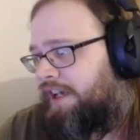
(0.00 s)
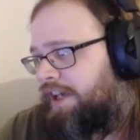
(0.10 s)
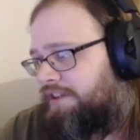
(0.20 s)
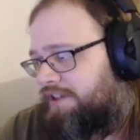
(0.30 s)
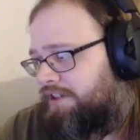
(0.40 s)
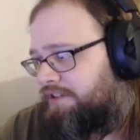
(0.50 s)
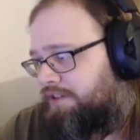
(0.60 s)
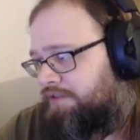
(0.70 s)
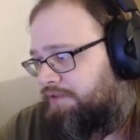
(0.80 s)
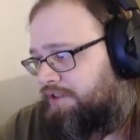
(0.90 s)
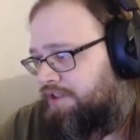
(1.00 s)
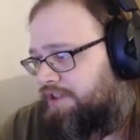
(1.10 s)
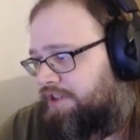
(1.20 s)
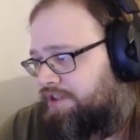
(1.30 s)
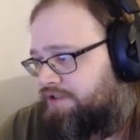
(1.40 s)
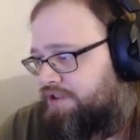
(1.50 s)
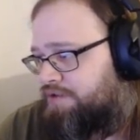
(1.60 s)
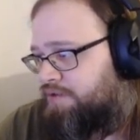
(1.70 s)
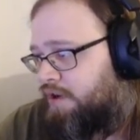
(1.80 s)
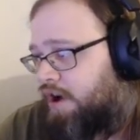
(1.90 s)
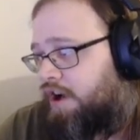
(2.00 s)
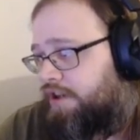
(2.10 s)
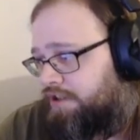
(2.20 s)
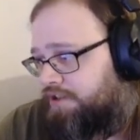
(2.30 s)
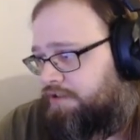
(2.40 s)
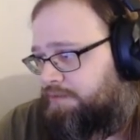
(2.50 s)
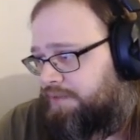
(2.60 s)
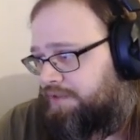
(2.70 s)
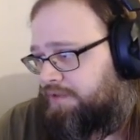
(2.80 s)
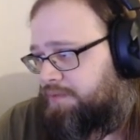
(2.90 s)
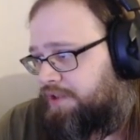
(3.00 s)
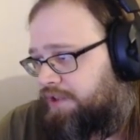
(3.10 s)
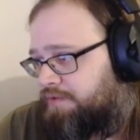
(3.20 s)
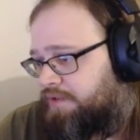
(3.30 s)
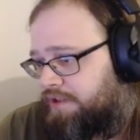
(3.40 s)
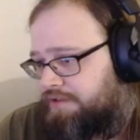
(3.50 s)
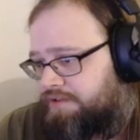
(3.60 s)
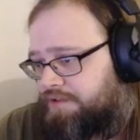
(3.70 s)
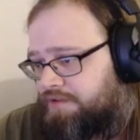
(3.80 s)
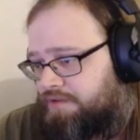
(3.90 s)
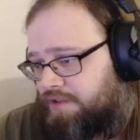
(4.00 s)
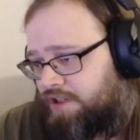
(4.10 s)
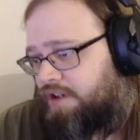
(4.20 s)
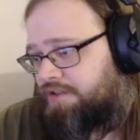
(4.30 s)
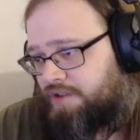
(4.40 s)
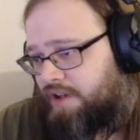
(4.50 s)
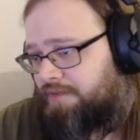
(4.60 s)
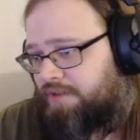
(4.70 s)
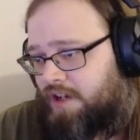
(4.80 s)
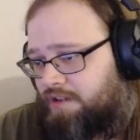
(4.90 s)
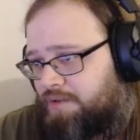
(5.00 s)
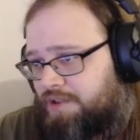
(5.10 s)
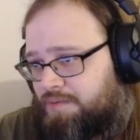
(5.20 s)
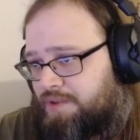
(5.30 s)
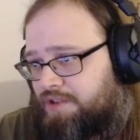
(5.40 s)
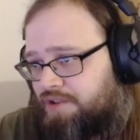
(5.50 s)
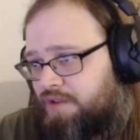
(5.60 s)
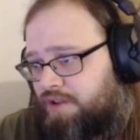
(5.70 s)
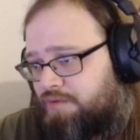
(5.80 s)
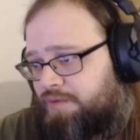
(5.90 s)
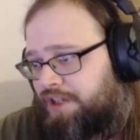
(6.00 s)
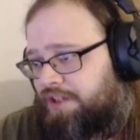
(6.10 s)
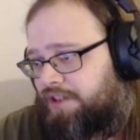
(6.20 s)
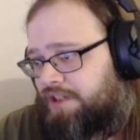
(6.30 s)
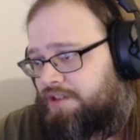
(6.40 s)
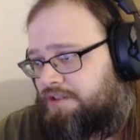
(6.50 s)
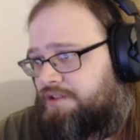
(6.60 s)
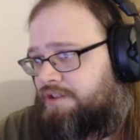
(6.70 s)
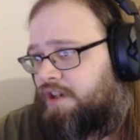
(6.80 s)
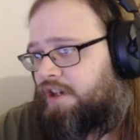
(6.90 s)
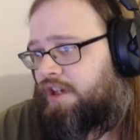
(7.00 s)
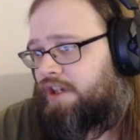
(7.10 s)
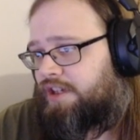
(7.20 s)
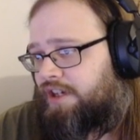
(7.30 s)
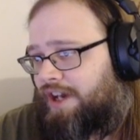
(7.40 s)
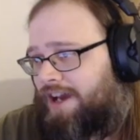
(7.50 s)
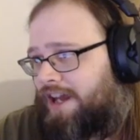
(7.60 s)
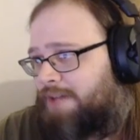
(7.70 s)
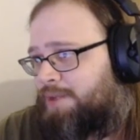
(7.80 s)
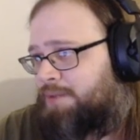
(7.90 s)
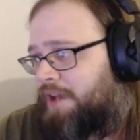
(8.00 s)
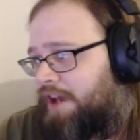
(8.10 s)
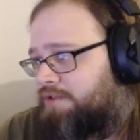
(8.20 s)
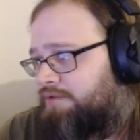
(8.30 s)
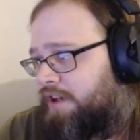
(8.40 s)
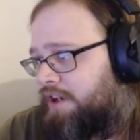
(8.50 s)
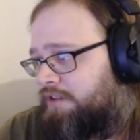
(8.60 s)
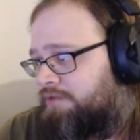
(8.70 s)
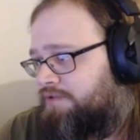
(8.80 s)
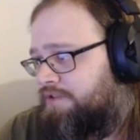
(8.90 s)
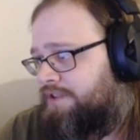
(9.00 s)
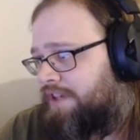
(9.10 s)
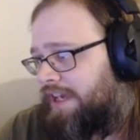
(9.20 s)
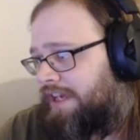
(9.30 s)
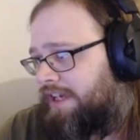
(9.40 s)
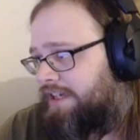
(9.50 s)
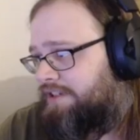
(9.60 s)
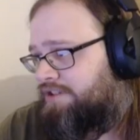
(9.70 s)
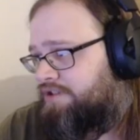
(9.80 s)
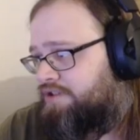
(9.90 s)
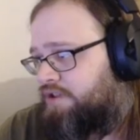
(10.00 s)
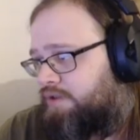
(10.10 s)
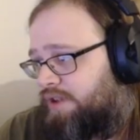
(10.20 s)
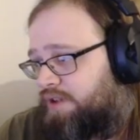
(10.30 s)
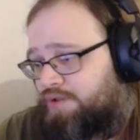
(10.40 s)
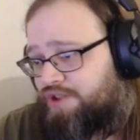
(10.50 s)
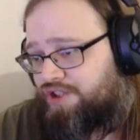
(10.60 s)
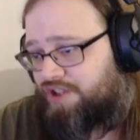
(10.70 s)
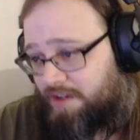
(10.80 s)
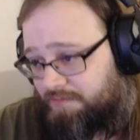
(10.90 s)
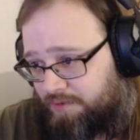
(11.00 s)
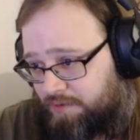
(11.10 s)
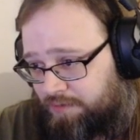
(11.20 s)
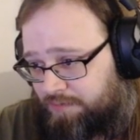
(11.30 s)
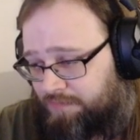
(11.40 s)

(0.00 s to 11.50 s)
And then the two Honor PvP quests that also have conquest, but the two other weeklies, you got Epic Battlegrounds and Solo Shuffle.